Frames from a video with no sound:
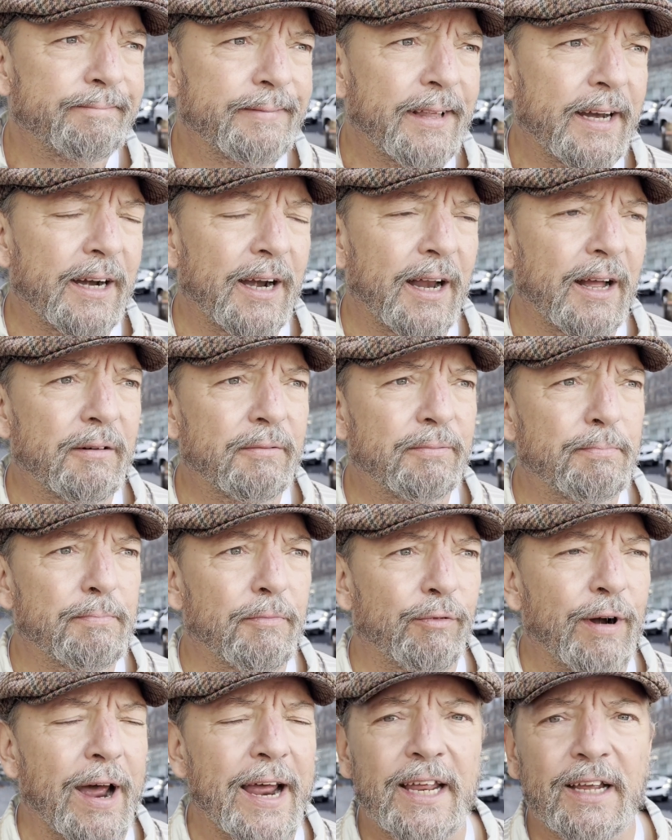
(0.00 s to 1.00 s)
I don't know.
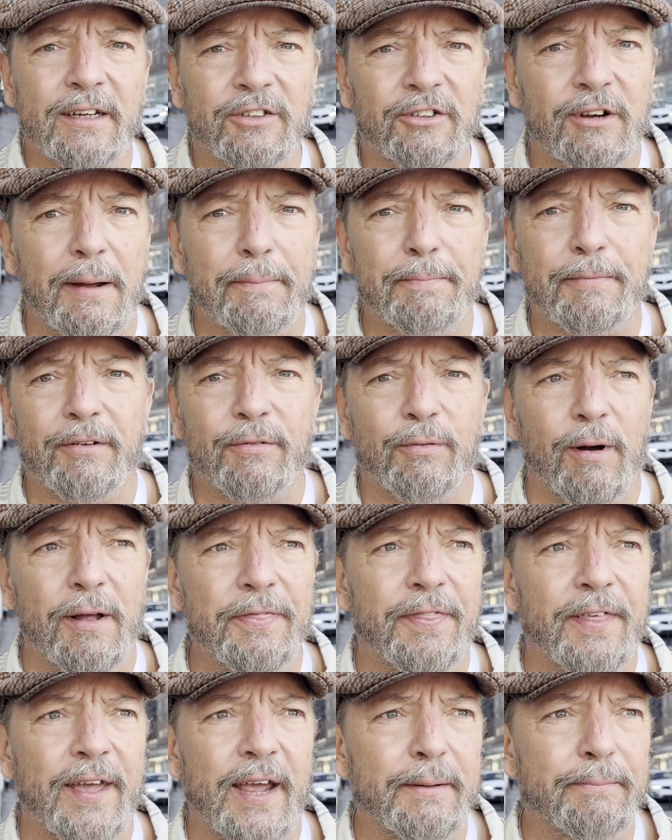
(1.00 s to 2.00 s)
Writing a script is
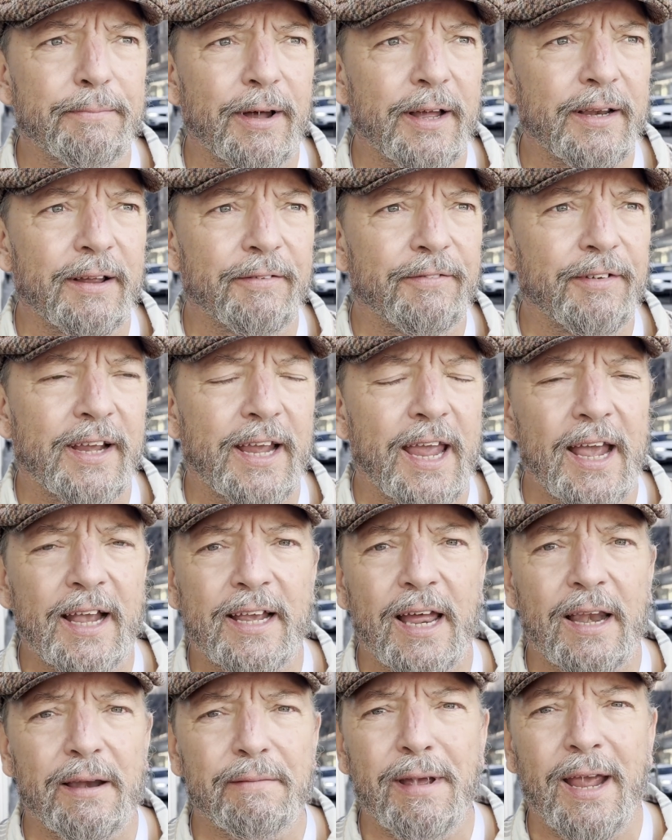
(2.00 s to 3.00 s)
one thing, but if you can't
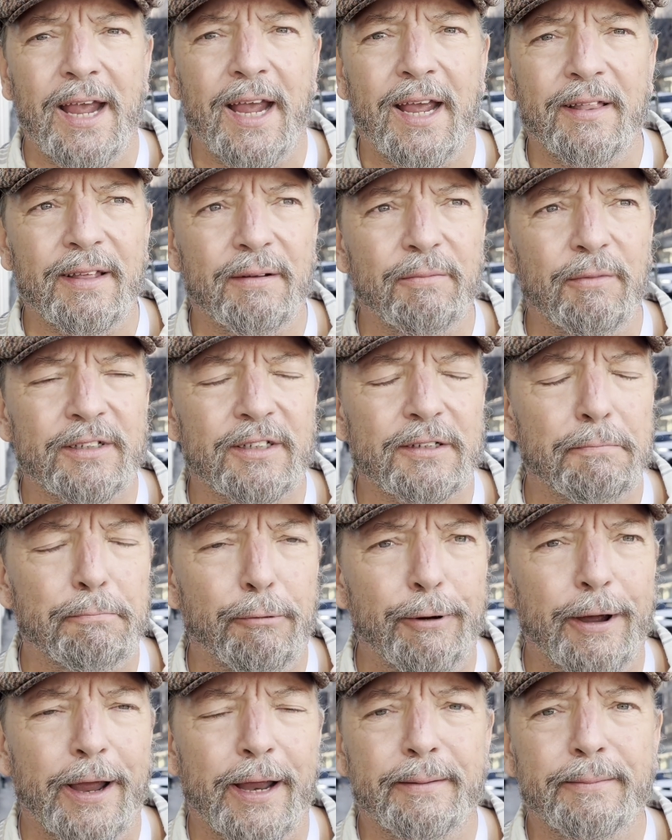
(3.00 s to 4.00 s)
get it made, then what's the
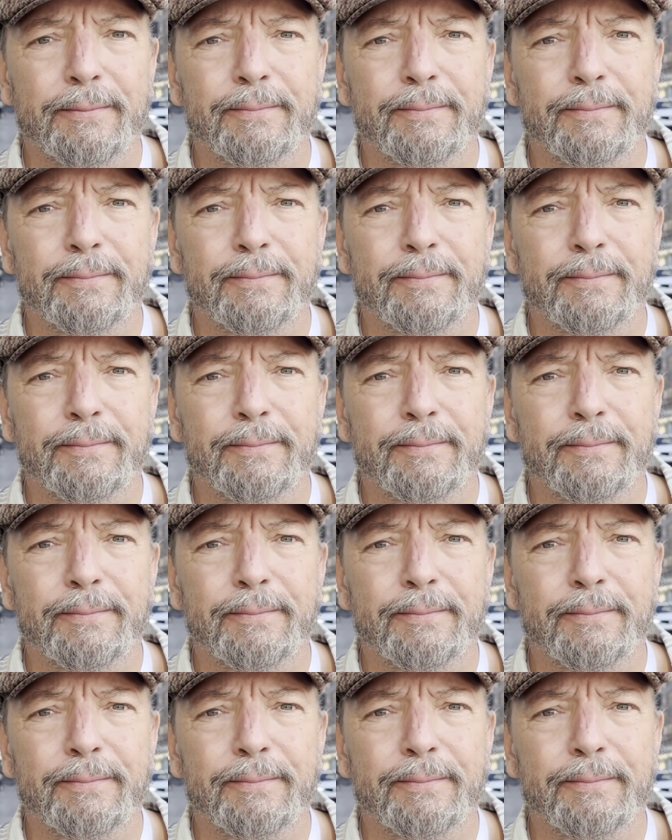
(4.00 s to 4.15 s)
point?